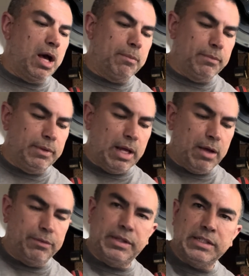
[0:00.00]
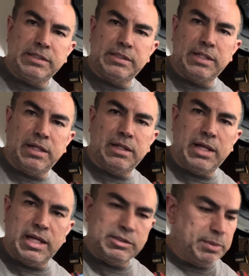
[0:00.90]
Now this
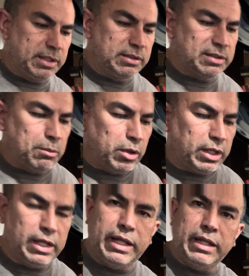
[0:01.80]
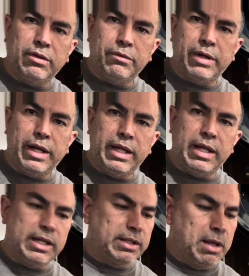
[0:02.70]
has been somewhat cleaned
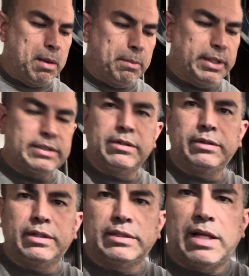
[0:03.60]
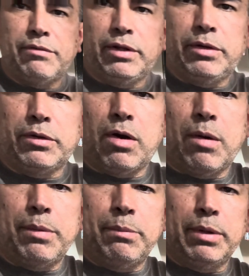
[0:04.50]
already, but it still does have a little
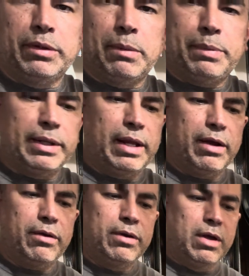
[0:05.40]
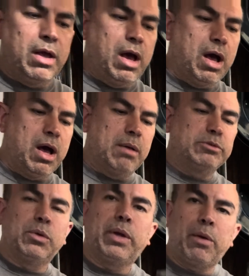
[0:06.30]
carbon buildup in there.
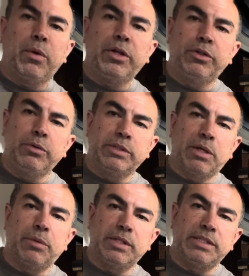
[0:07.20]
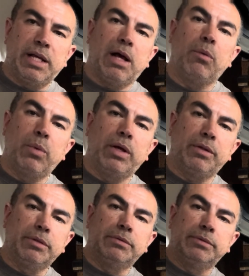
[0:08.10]
So what I want to do is I want to see how
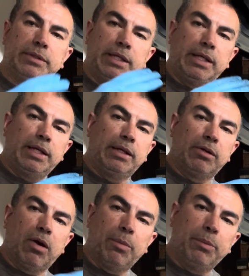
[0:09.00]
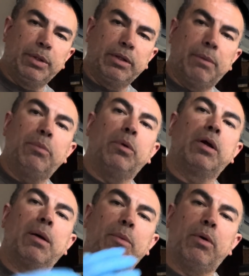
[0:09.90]
well the carbon buildup will
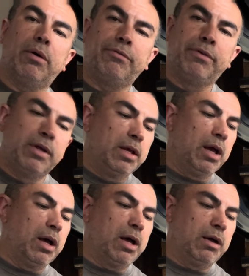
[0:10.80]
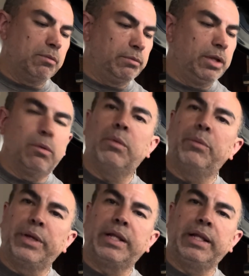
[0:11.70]
come off when
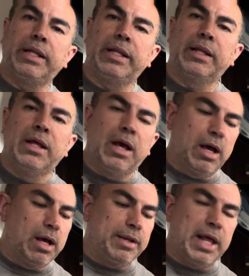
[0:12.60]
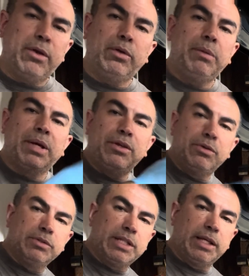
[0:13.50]
we clean it. Not only by
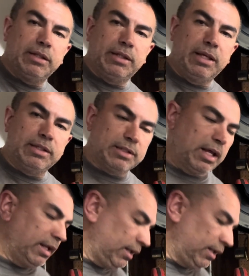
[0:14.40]
using the sonic